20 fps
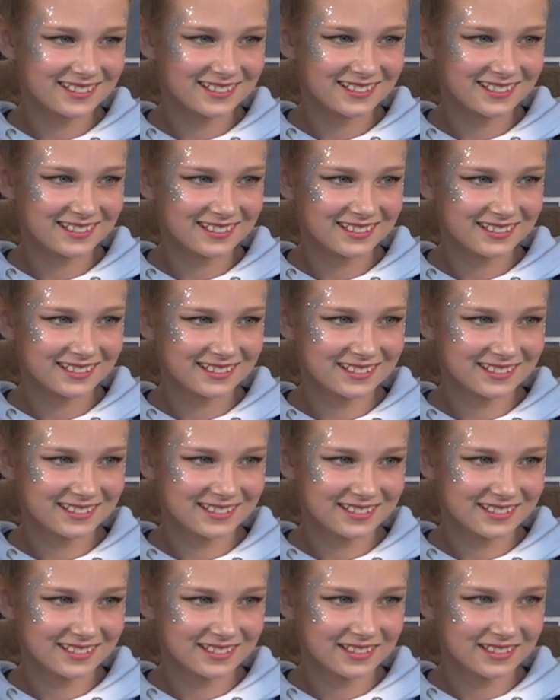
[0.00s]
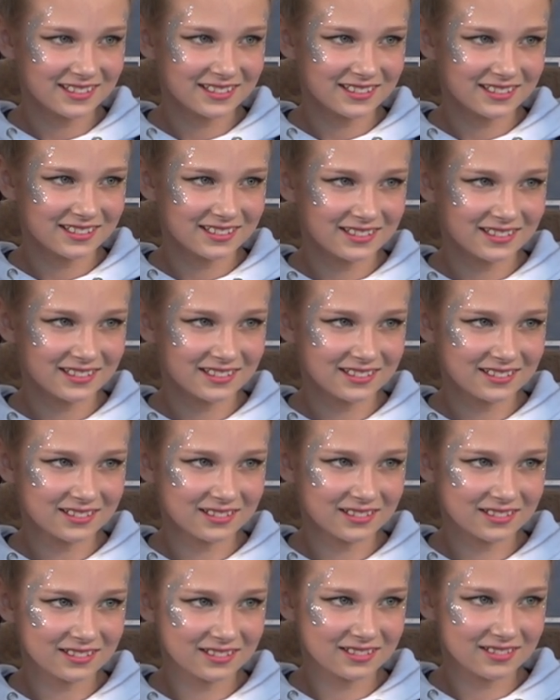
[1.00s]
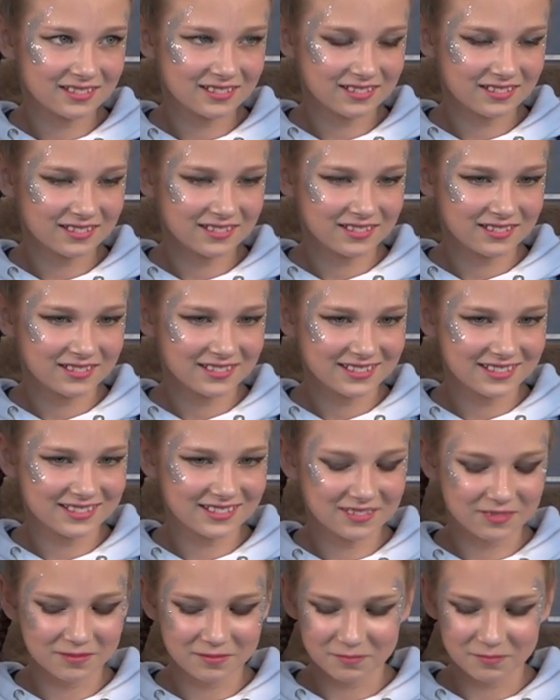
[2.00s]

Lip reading: [no speech]